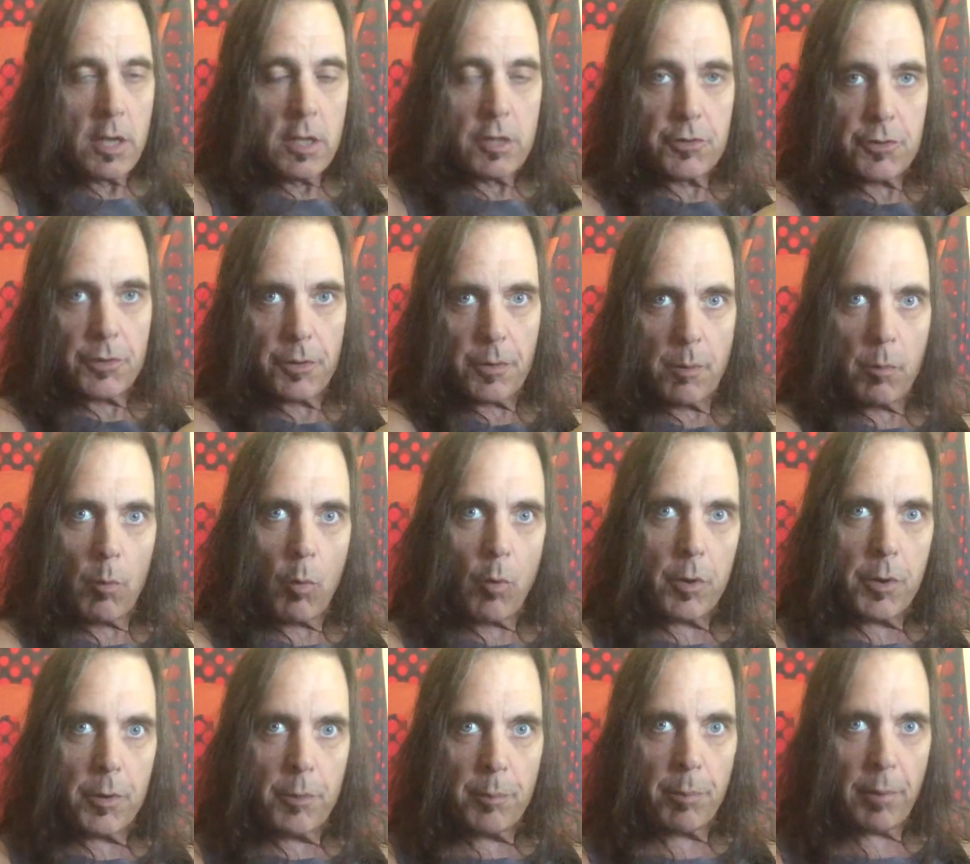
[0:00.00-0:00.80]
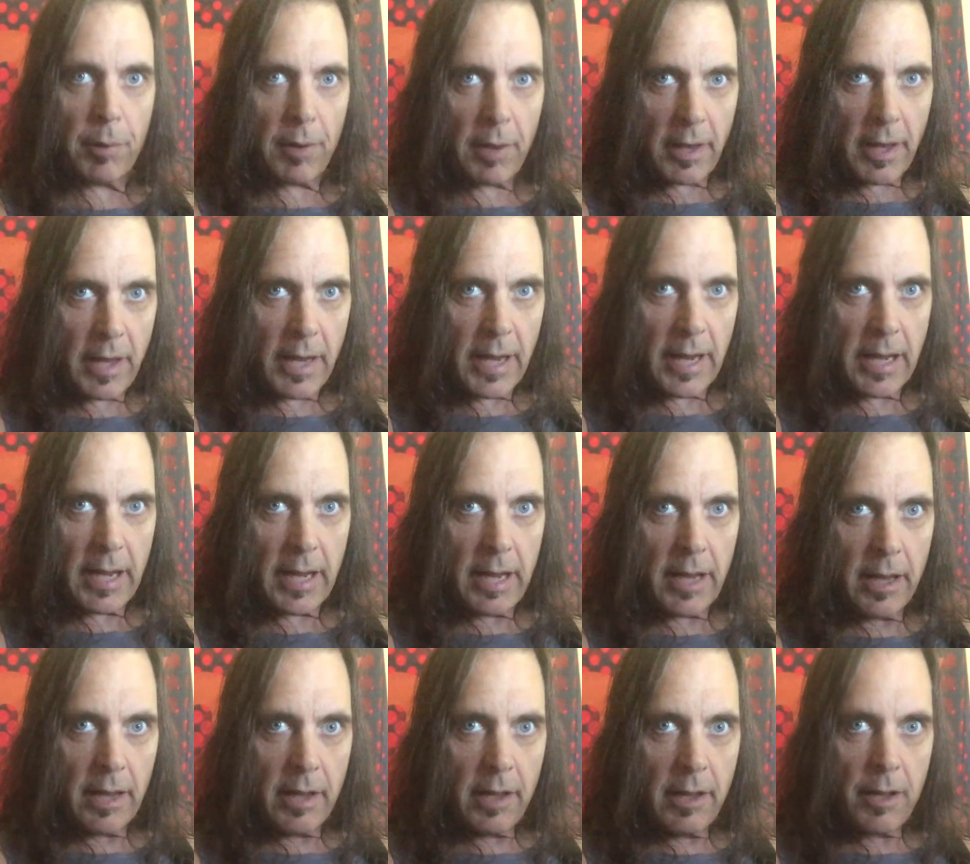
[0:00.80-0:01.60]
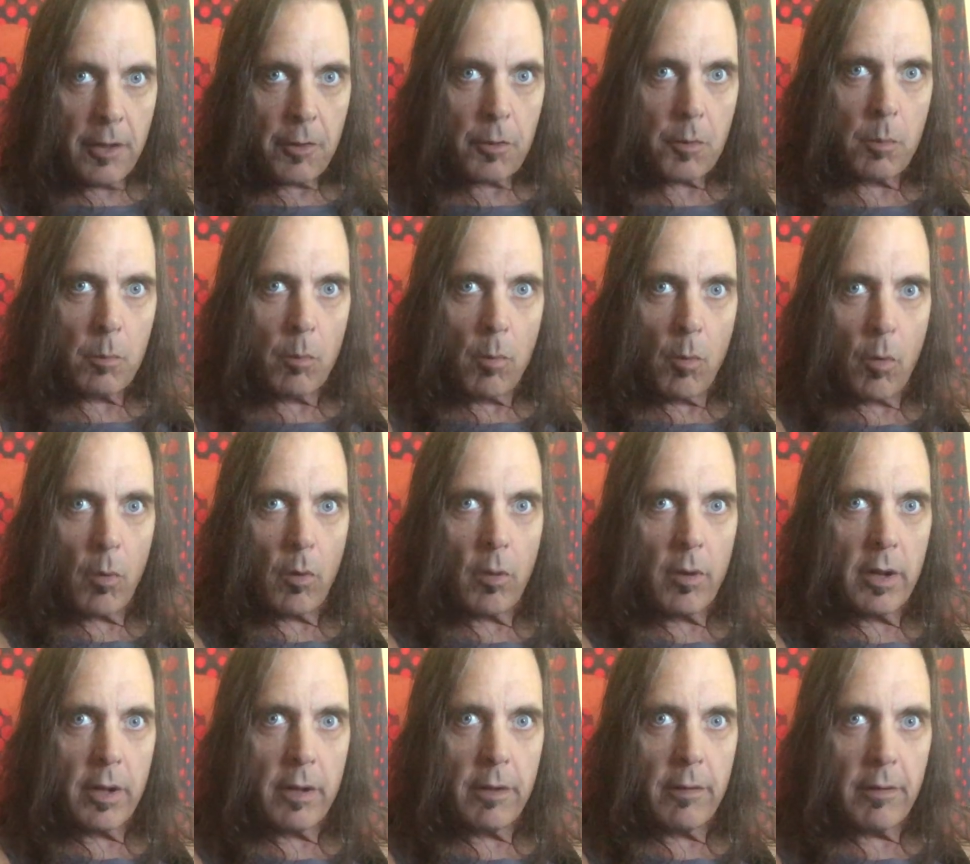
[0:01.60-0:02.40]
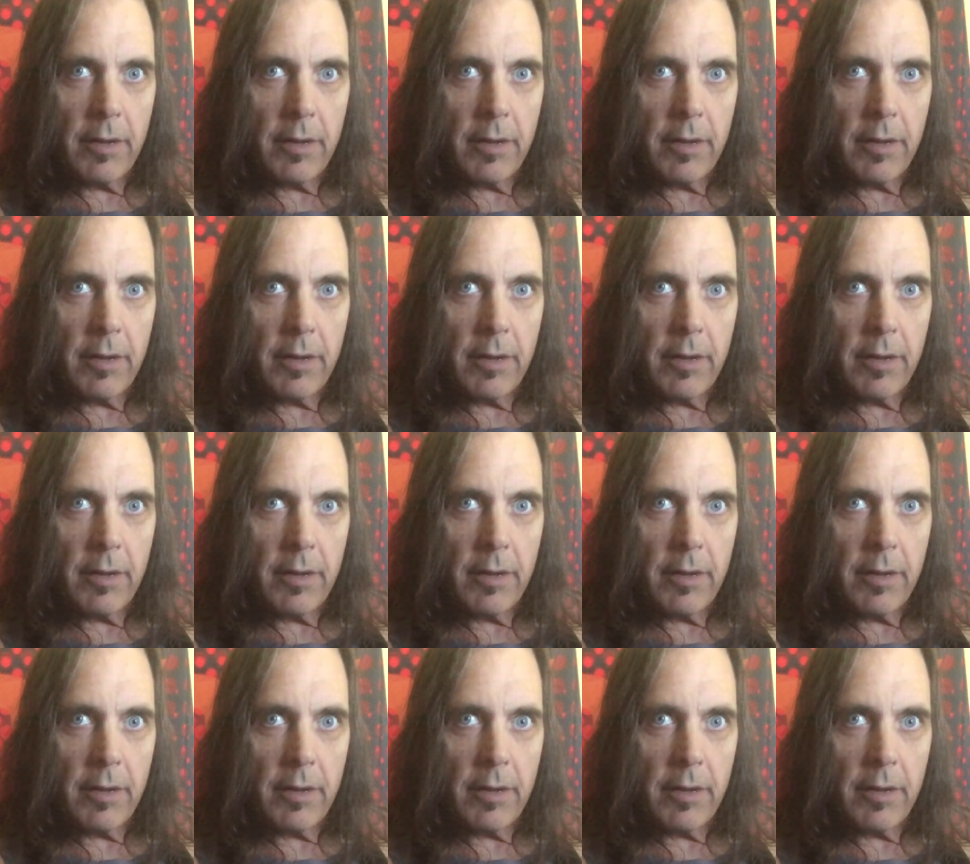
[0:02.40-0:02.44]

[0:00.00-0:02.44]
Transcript: So the more you play, the more.